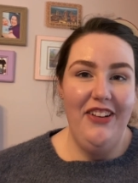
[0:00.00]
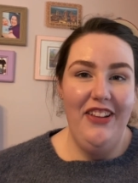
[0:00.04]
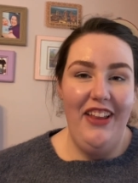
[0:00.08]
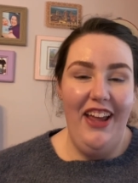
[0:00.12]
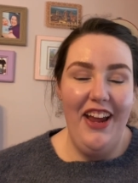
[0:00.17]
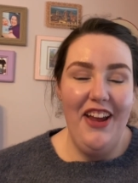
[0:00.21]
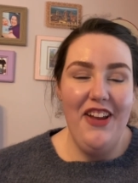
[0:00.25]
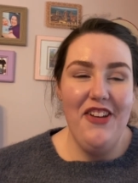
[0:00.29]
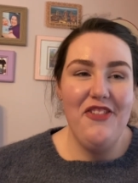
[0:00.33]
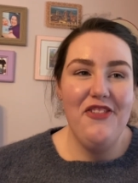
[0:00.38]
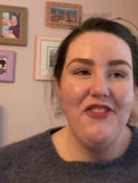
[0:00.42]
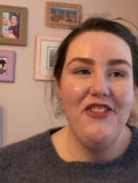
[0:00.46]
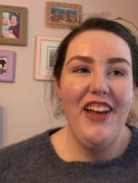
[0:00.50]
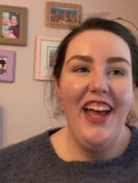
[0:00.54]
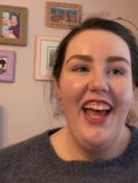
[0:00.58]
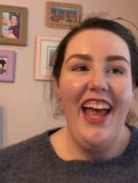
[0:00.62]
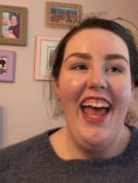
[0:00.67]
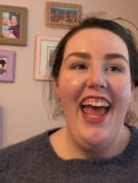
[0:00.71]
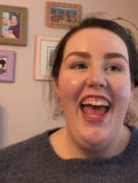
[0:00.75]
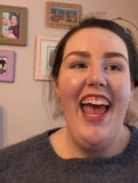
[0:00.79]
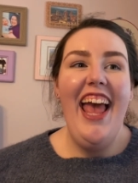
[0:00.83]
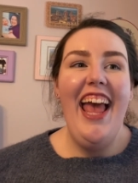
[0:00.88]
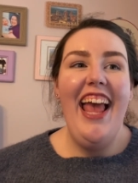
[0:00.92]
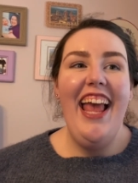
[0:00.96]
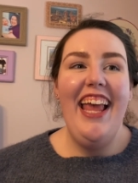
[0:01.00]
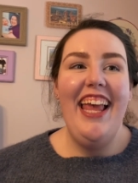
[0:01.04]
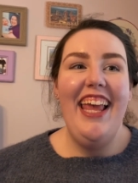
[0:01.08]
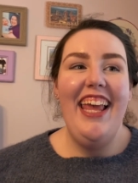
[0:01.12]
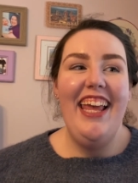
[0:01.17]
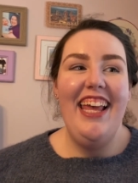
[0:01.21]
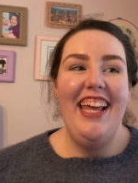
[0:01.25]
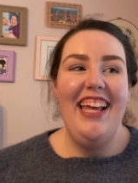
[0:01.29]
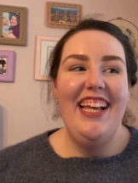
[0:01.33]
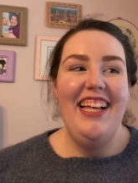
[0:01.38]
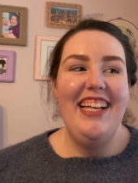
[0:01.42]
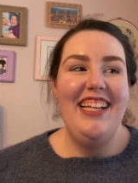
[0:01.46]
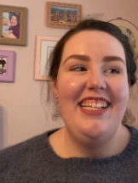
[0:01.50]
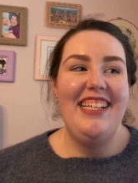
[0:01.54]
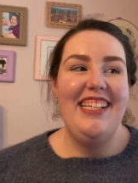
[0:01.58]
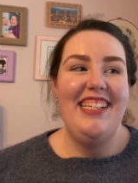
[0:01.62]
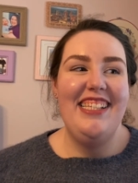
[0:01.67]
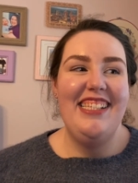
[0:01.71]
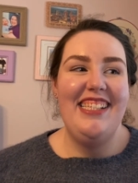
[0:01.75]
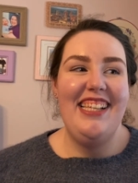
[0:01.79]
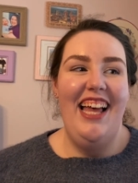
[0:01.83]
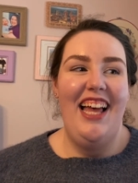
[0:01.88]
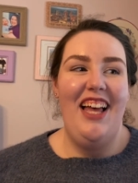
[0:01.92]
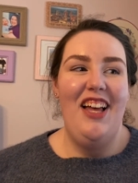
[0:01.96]
life. He
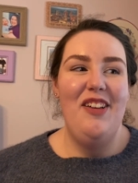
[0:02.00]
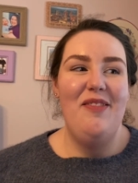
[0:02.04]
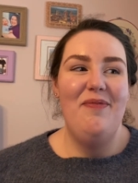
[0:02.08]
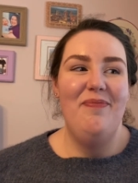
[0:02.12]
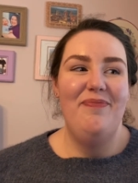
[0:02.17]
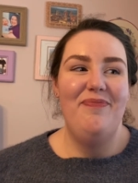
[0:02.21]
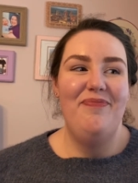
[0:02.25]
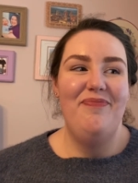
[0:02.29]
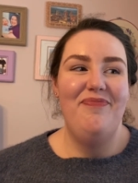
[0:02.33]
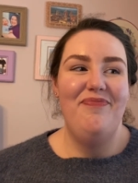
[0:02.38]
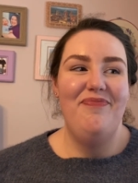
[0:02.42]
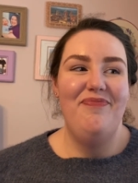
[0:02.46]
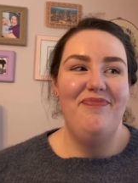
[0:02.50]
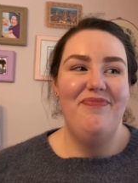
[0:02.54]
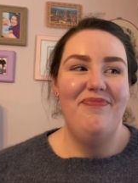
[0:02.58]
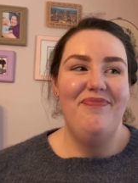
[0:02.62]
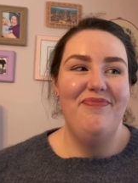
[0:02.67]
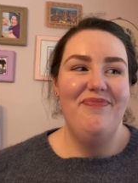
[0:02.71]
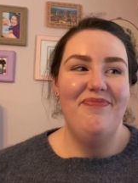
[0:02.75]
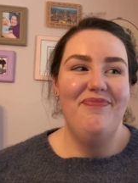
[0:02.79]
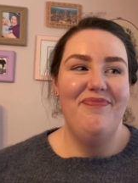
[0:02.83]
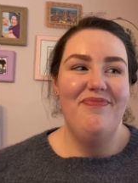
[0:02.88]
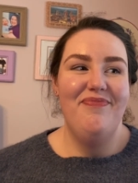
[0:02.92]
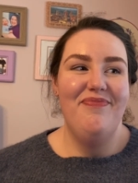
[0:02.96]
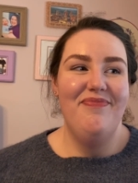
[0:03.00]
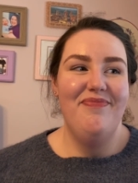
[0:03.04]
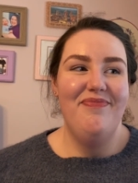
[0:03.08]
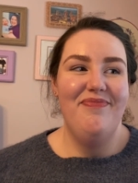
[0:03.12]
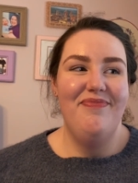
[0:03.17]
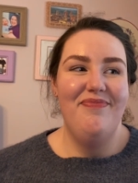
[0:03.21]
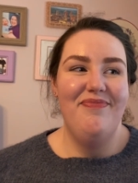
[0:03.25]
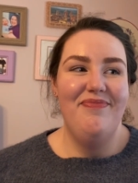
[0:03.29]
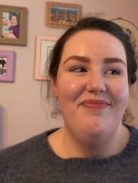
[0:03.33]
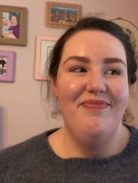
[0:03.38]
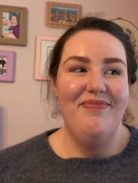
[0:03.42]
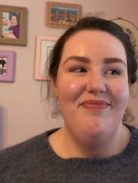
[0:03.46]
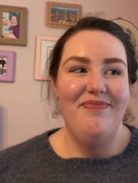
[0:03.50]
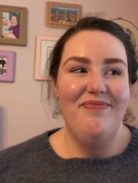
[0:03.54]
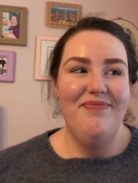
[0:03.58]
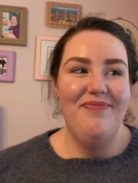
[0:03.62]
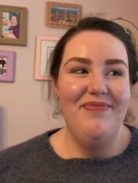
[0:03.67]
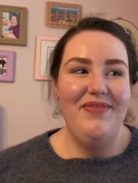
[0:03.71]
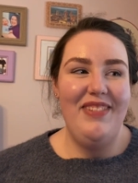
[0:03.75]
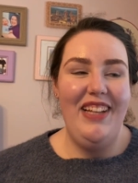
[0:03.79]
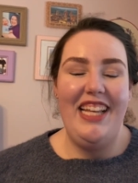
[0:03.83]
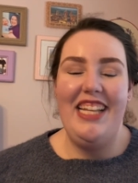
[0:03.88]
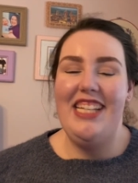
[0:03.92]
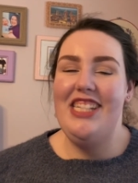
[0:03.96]
is, um,
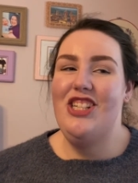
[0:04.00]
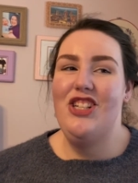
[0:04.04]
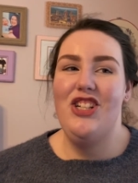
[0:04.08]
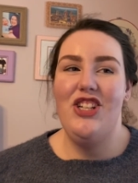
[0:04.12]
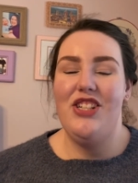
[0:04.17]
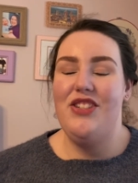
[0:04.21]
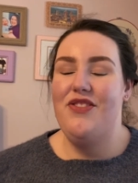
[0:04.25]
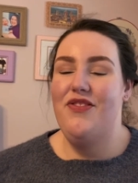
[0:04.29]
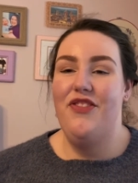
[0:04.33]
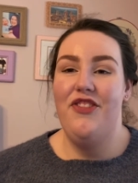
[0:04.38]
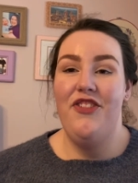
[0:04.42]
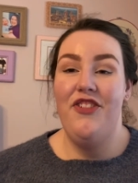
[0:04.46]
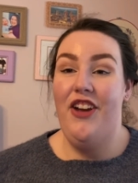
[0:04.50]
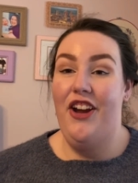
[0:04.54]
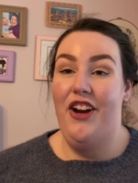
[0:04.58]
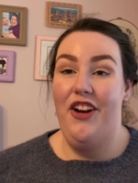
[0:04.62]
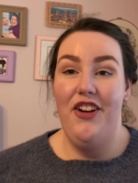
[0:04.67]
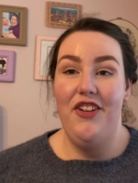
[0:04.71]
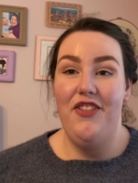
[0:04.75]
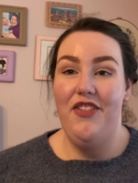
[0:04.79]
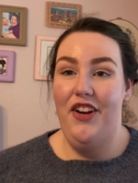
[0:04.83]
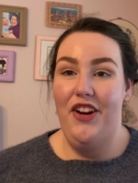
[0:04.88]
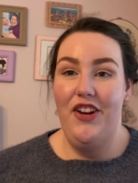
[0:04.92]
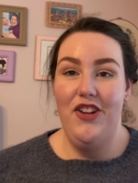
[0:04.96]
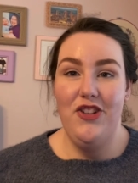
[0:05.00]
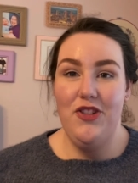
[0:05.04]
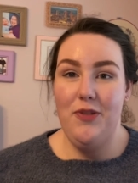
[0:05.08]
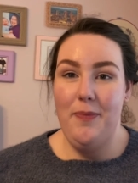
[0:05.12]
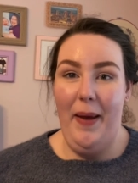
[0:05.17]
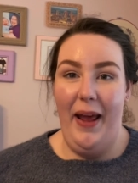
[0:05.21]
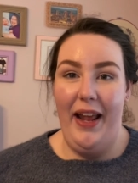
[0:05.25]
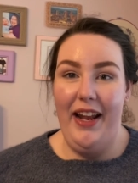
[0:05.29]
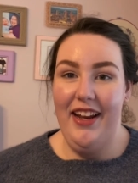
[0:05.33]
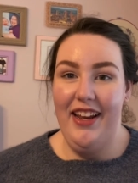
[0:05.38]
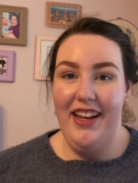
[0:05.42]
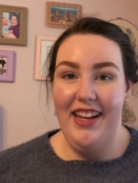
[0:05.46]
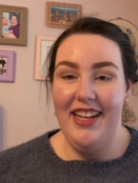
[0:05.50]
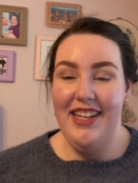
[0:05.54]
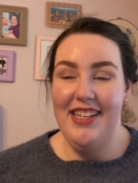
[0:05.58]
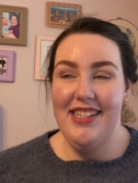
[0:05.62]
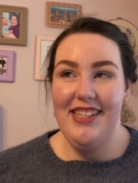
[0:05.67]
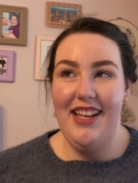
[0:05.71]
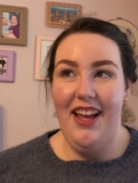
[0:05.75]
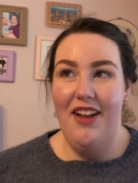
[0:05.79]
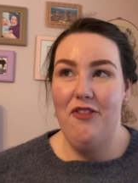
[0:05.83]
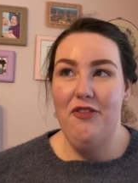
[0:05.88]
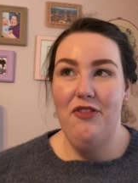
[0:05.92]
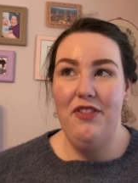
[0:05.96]
he's just very, very dramatic. He's
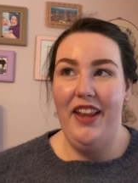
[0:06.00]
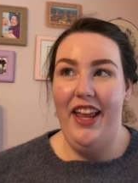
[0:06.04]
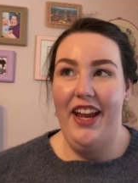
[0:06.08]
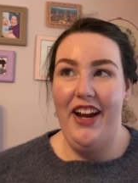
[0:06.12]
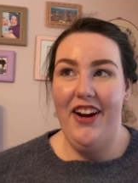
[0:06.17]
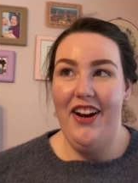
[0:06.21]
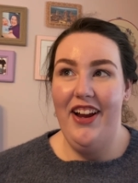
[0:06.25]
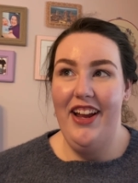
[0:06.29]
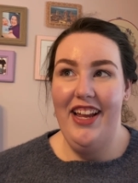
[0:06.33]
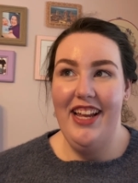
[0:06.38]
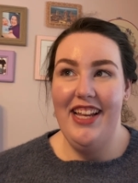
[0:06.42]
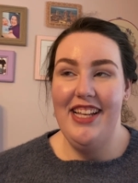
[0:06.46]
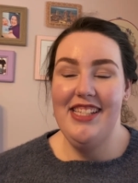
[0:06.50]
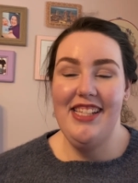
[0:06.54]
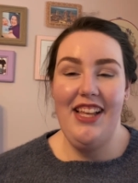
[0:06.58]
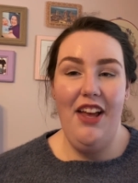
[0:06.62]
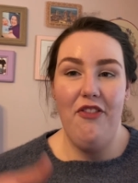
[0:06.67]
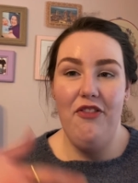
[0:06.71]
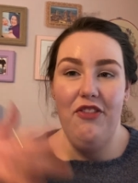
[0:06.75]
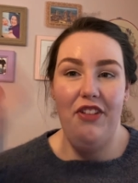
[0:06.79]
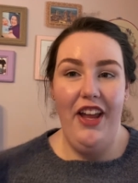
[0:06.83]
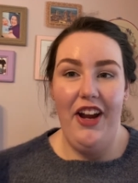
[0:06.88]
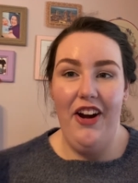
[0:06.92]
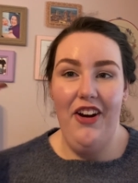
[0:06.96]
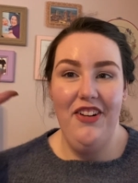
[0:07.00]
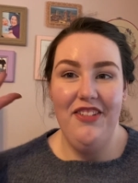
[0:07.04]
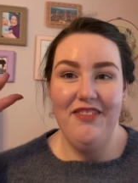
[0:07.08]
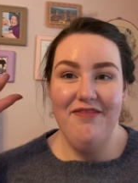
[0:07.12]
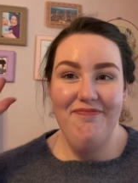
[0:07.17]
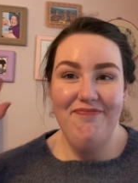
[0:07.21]
got flair. He's got flair.